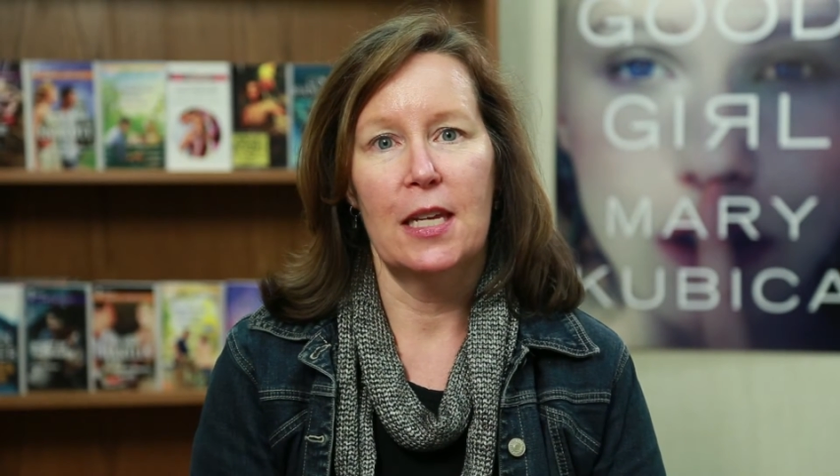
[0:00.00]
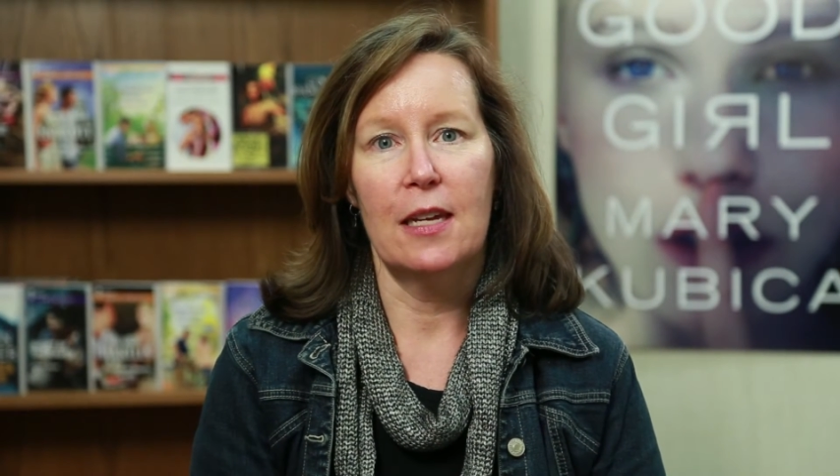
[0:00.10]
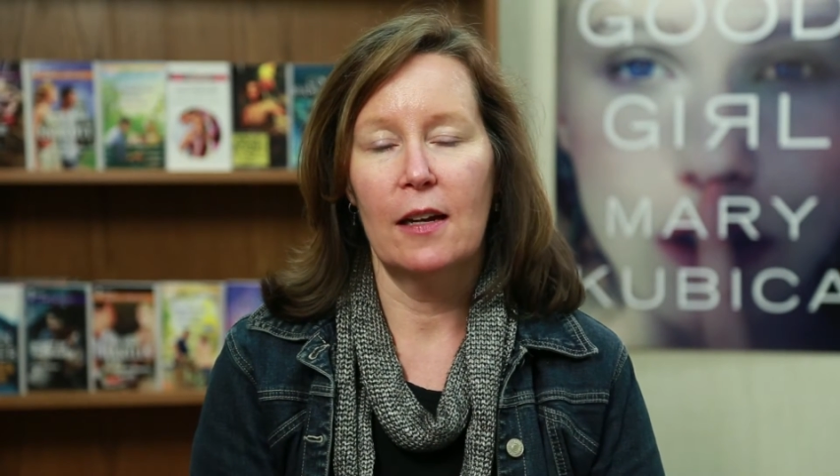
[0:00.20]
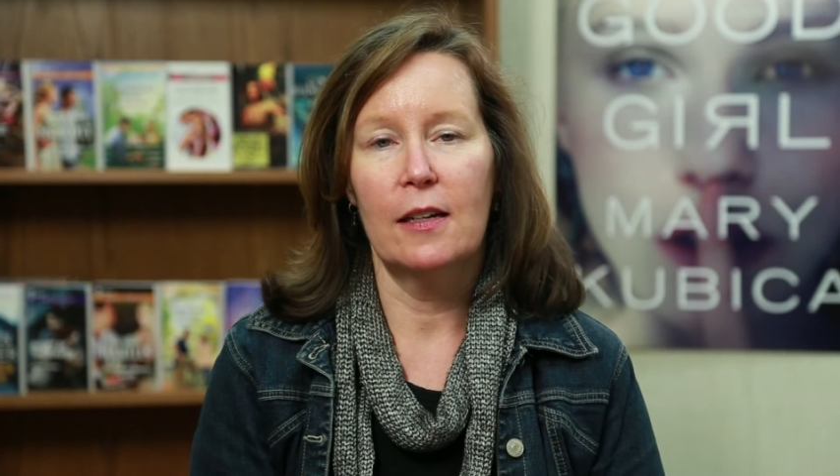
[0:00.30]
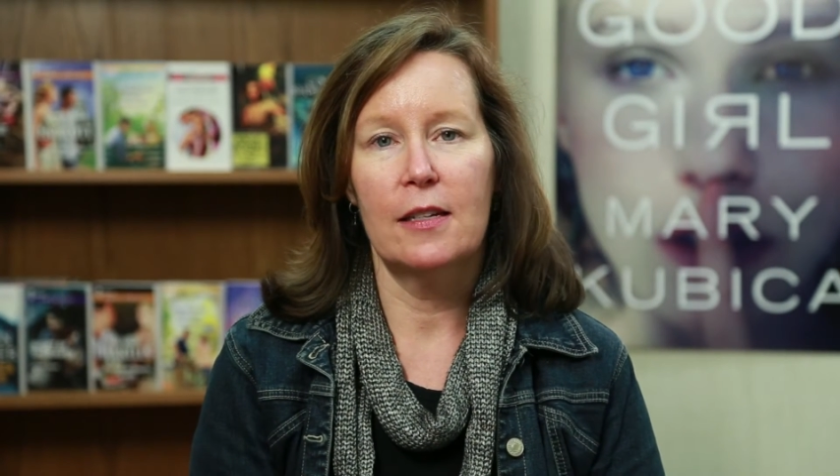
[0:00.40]
the
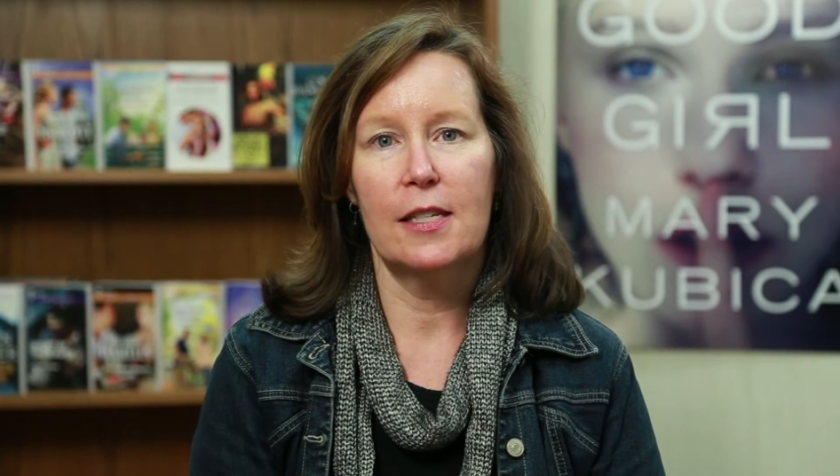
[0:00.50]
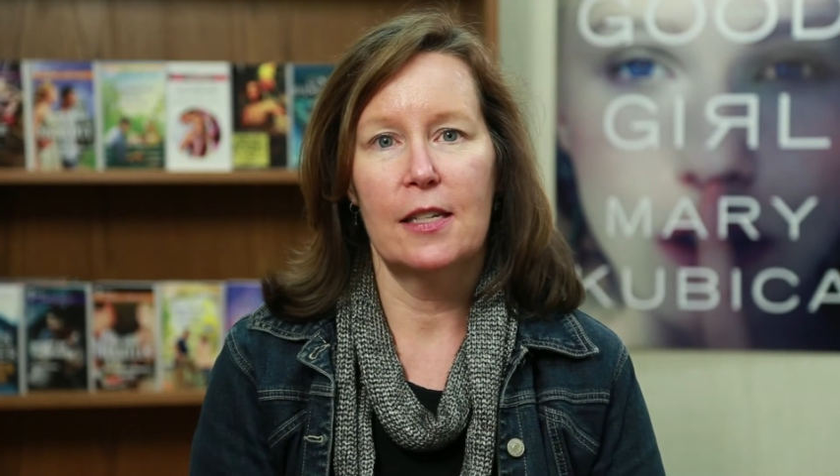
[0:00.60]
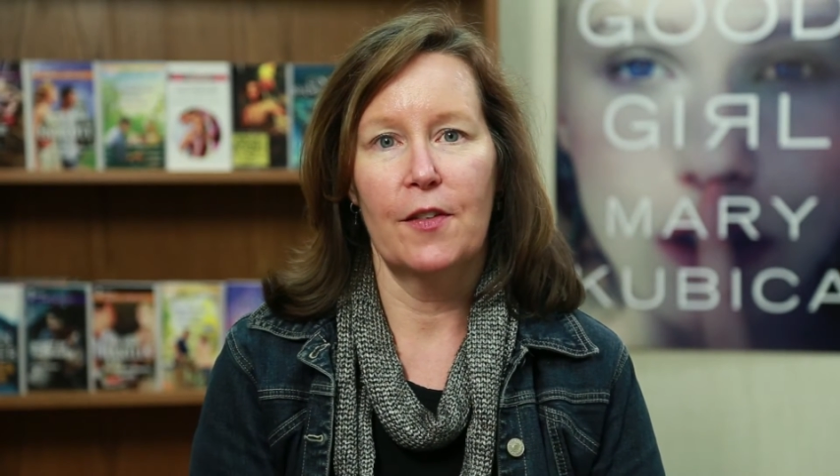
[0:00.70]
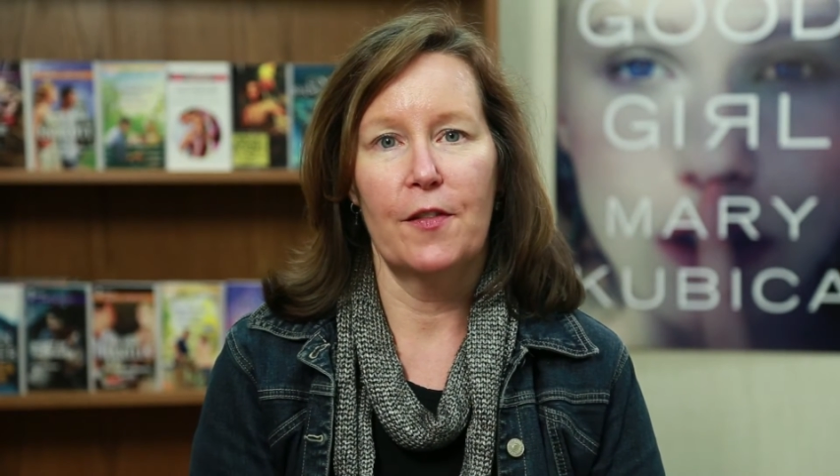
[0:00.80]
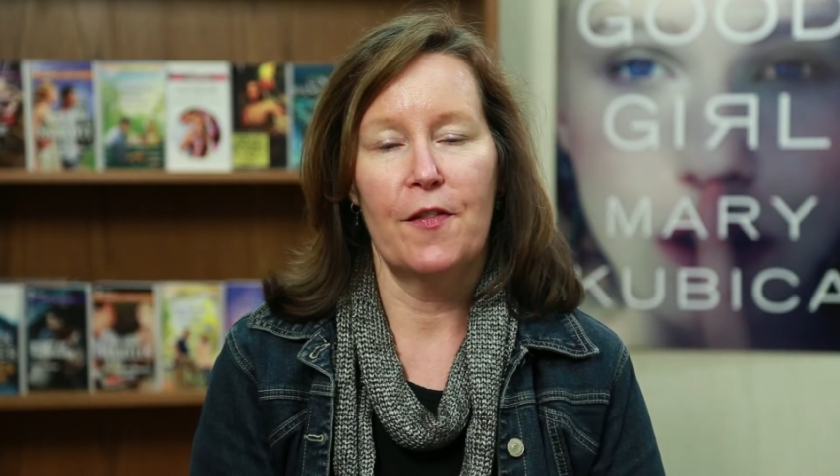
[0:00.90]

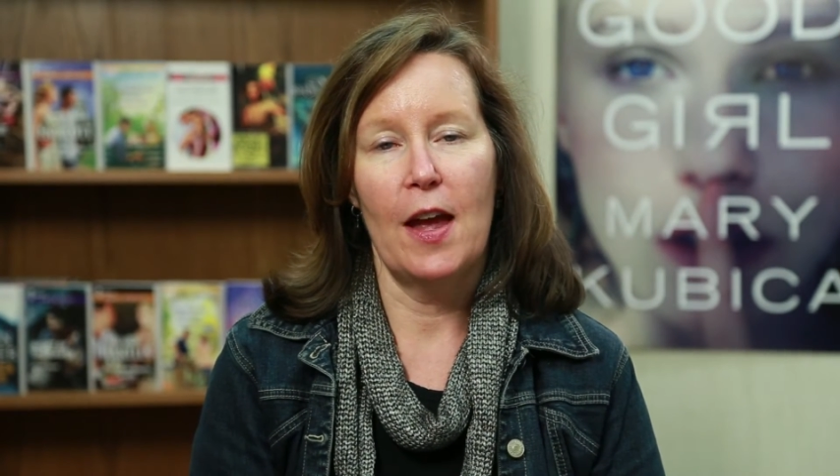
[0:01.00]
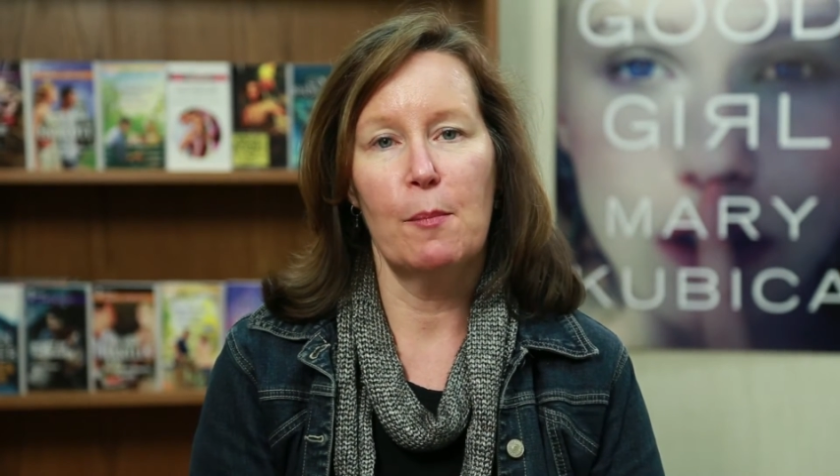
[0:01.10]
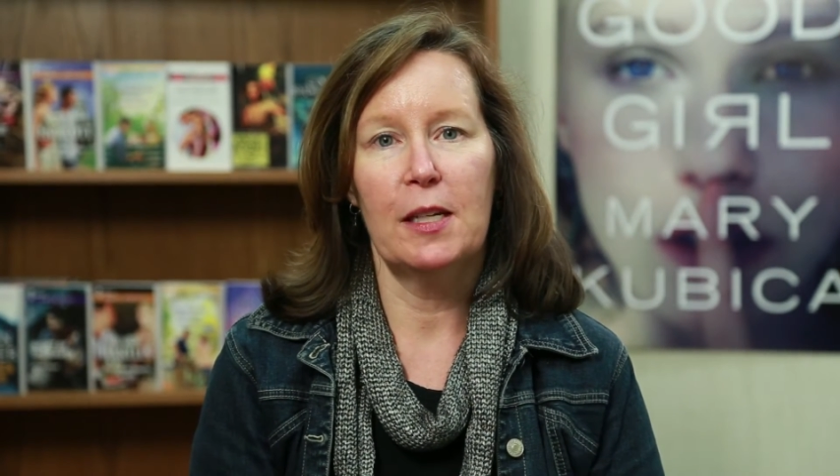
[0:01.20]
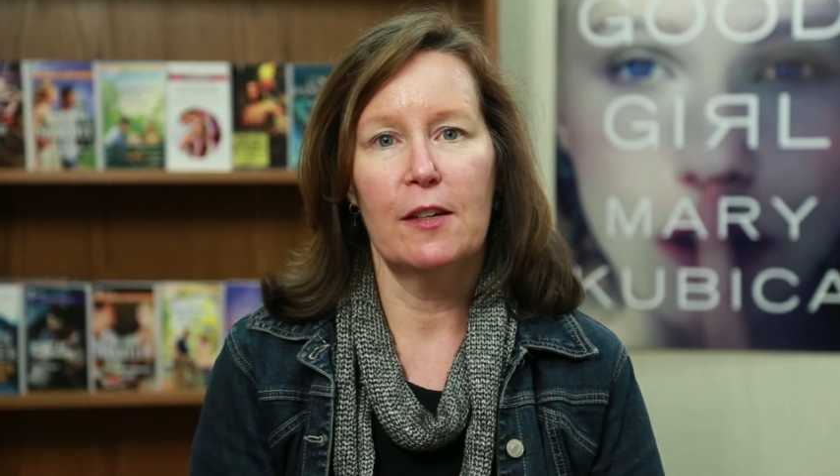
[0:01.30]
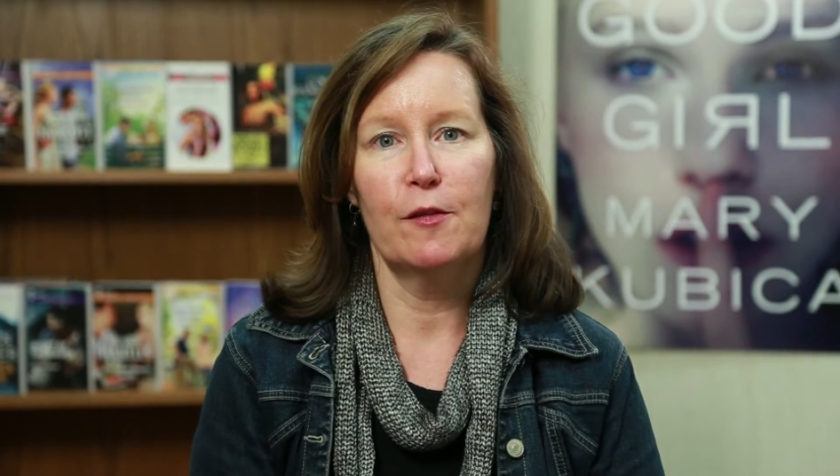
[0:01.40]
youngest of a
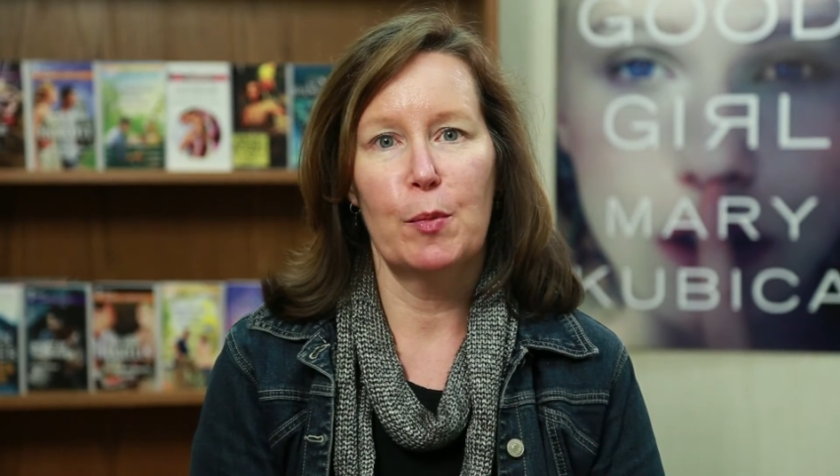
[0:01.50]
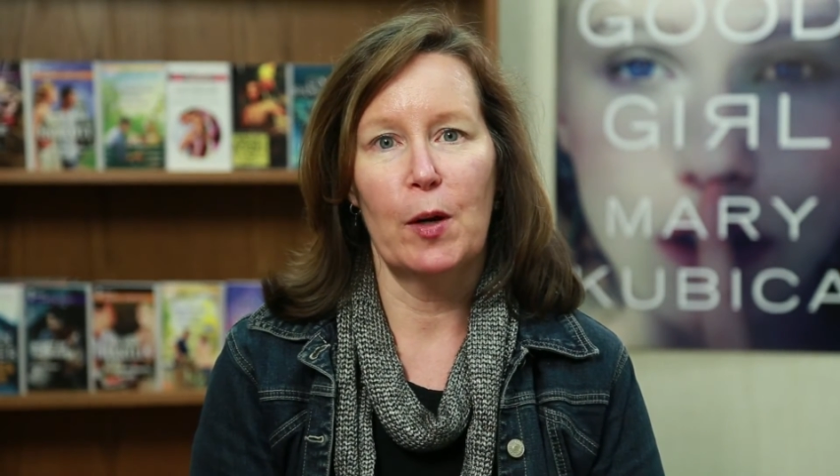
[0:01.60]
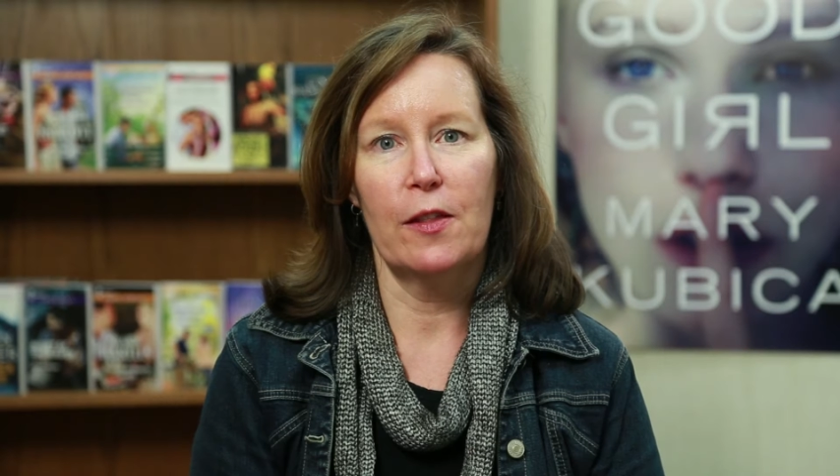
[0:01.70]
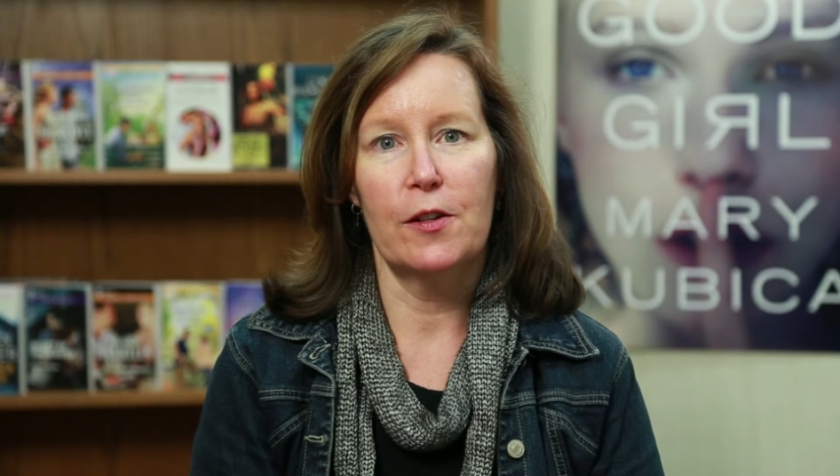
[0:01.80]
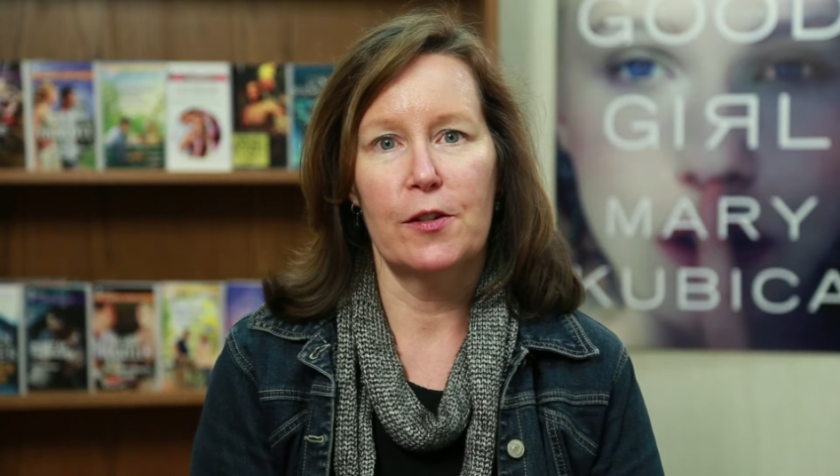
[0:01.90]
family of
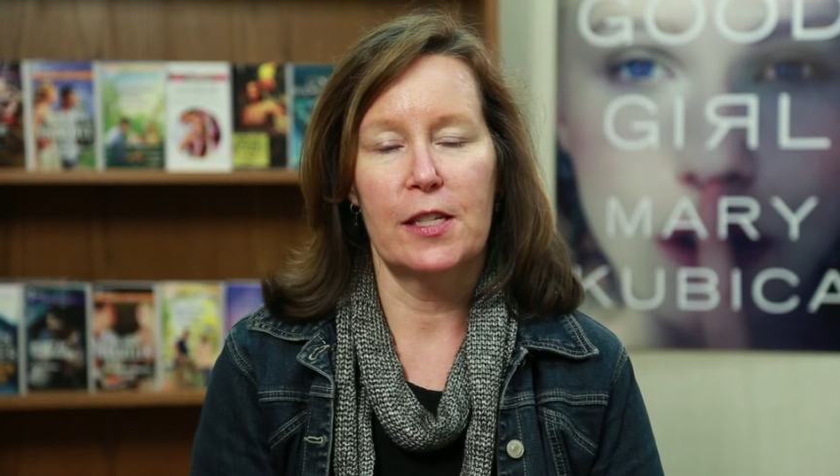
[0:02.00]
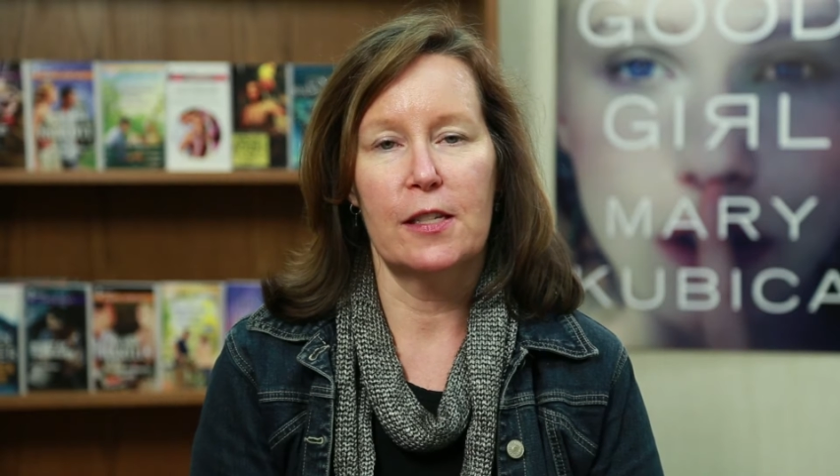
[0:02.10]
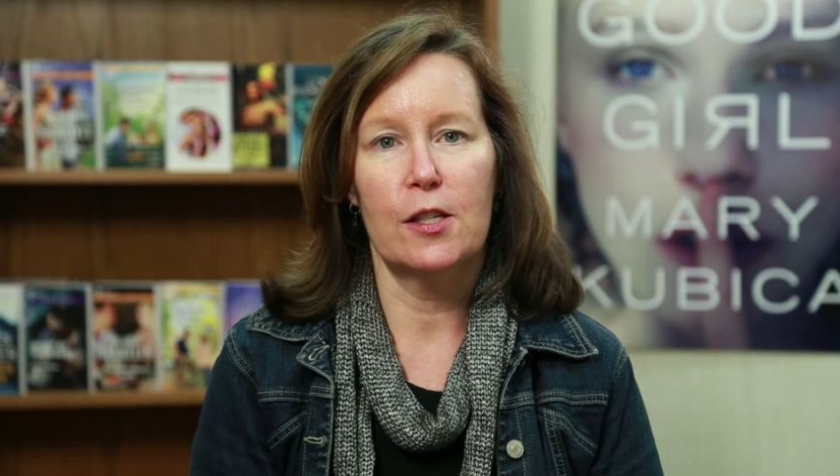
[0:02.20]
brothers,